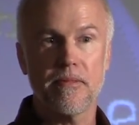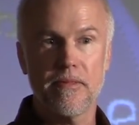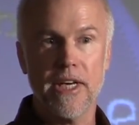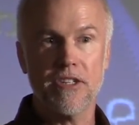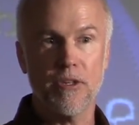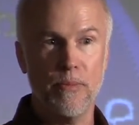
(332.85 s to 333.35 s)

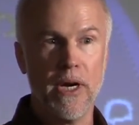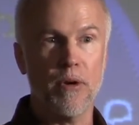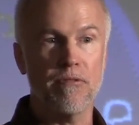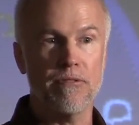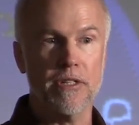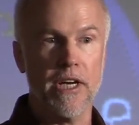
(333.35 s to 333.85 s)
That's a
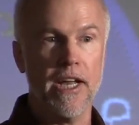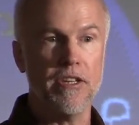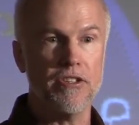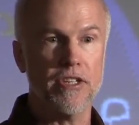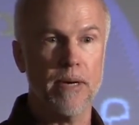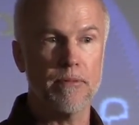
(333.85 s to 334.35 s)
powerful
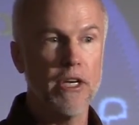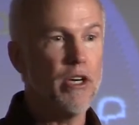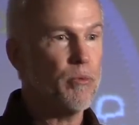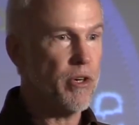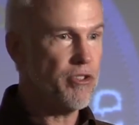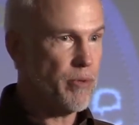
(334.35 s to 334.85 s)
concept.
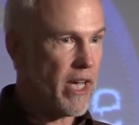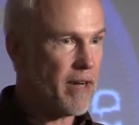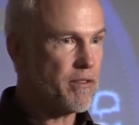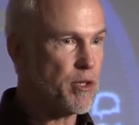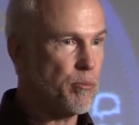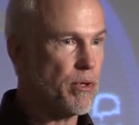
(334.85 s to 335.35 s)
What you
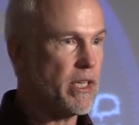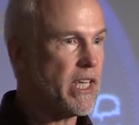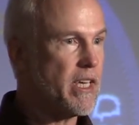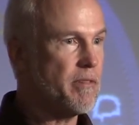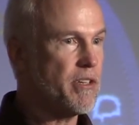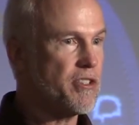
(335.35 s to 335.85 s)
have to
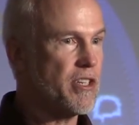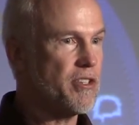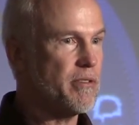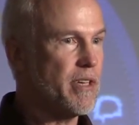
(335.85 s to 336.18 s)
believe is that you,